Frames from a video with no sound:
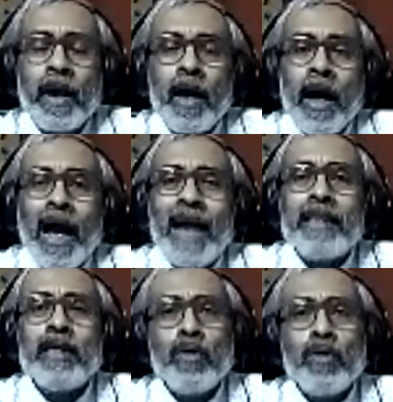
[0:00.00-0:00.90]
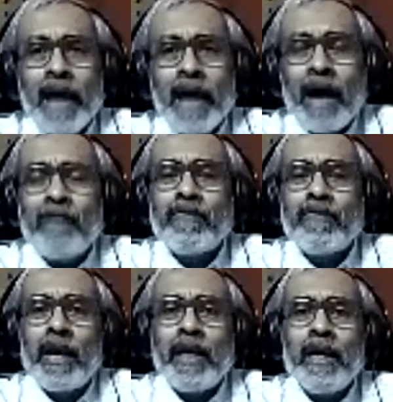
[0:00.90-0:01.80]
and they don't have
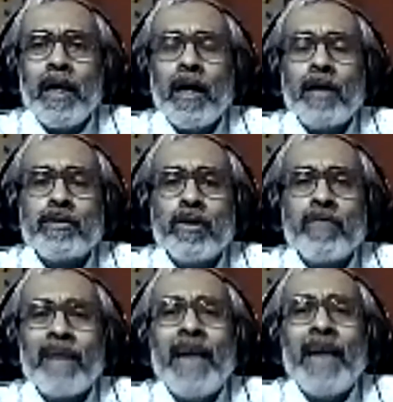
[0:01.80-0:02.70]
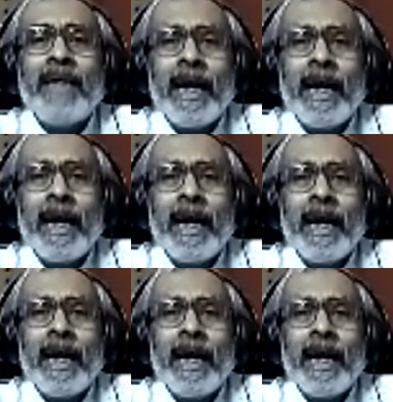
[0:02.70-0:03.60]
any sort of entitlements
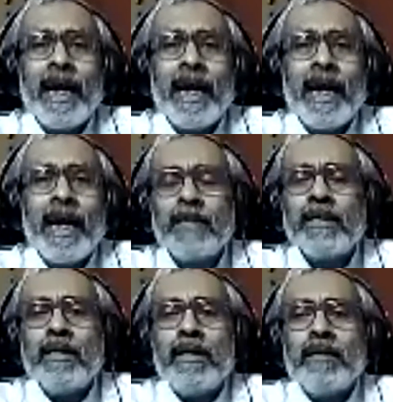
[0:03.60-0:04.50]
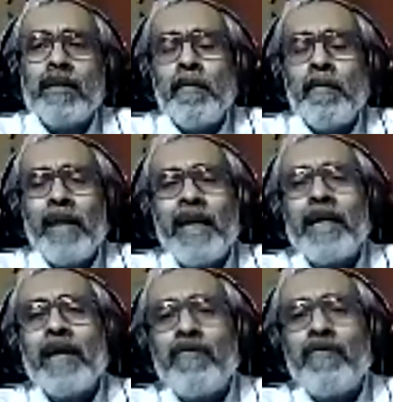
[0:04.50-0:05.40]
to visit the medical
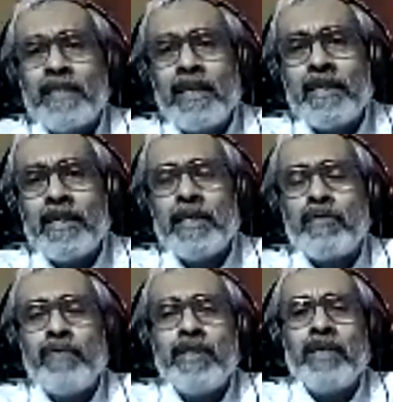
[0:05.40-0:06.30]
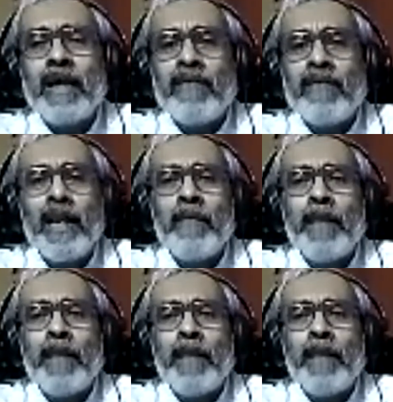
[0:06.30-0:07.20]
facilities which are available
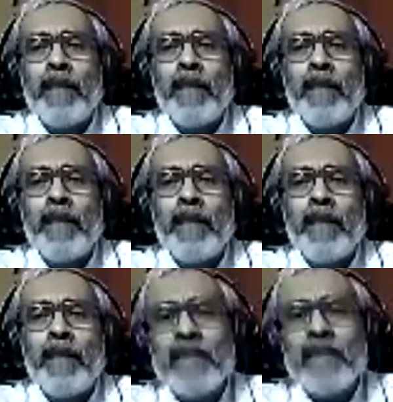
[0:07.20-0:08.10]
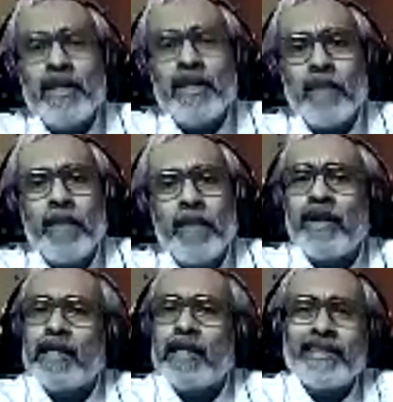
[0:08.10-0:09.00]
in their destination place where they were
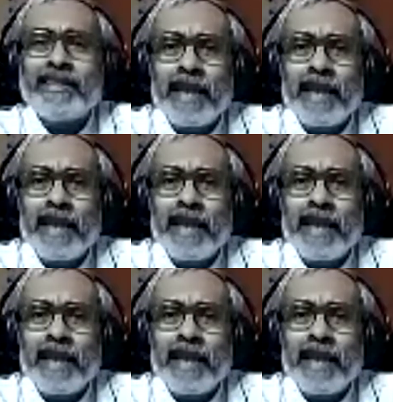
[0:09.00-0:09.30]
staying.